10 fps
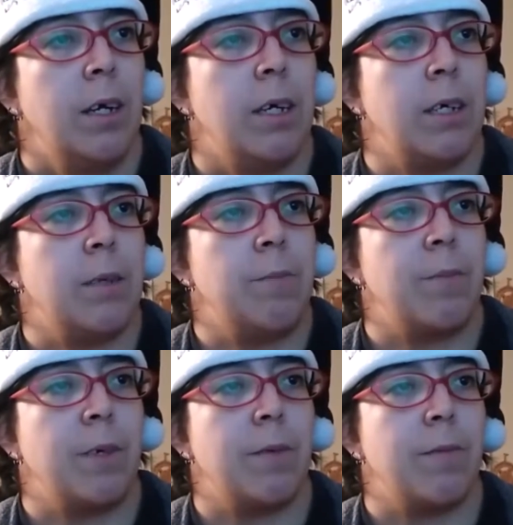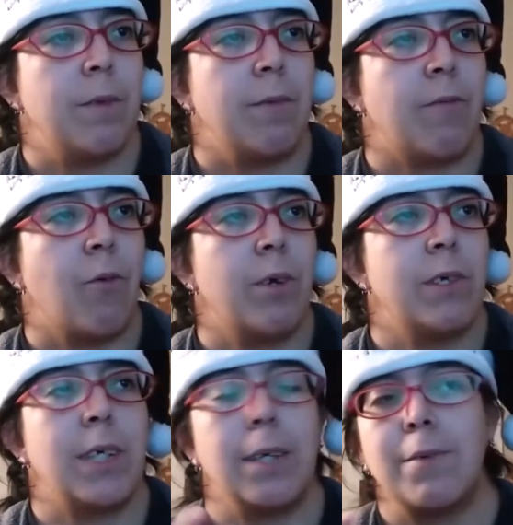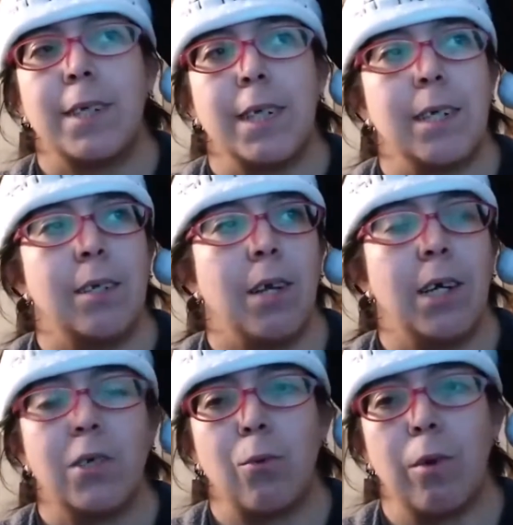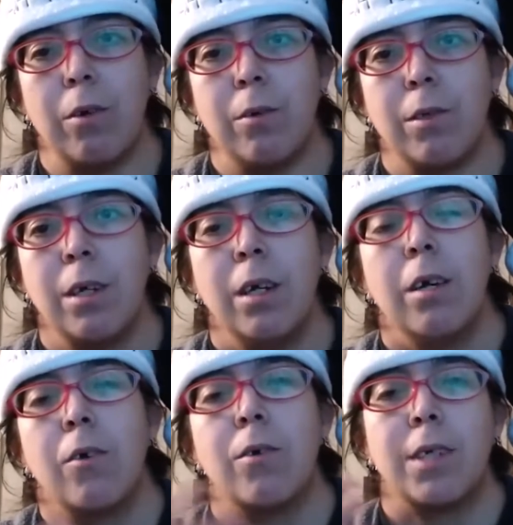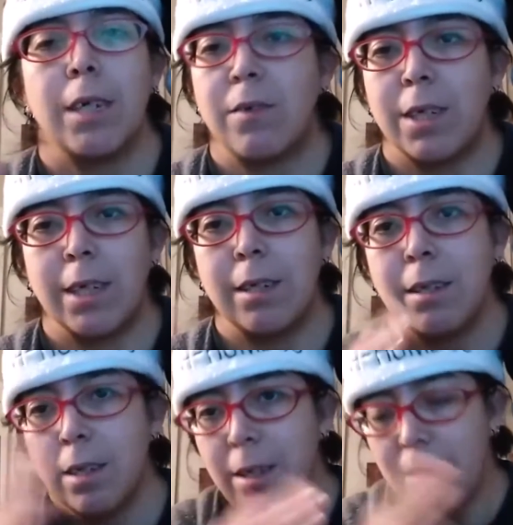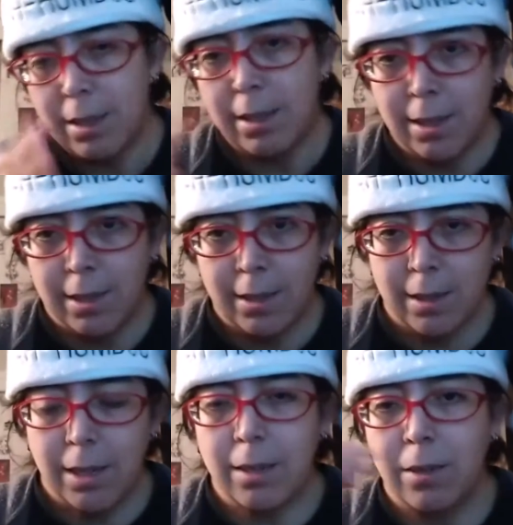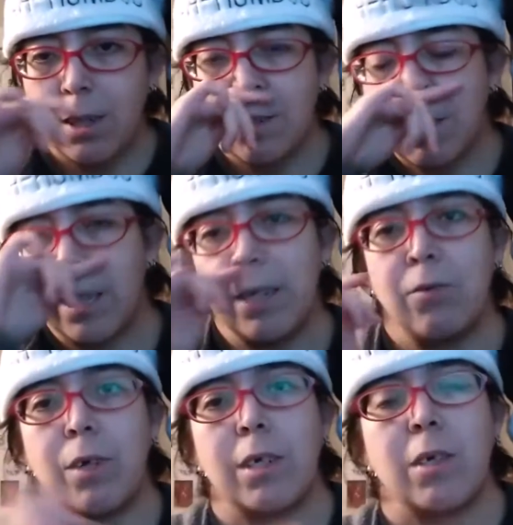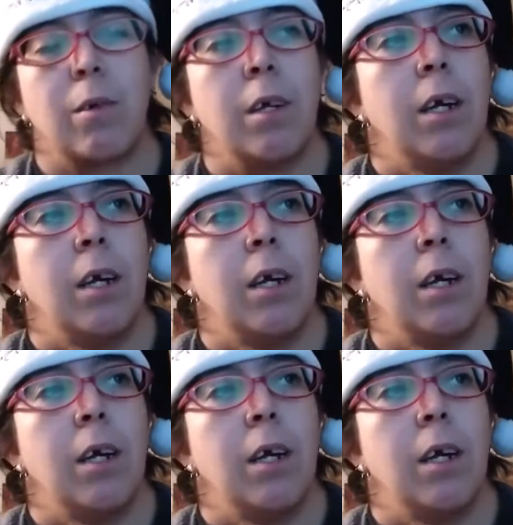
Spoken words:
Of course, I've seen Lost World. Of course, I've seen the other consecutive Jurassic.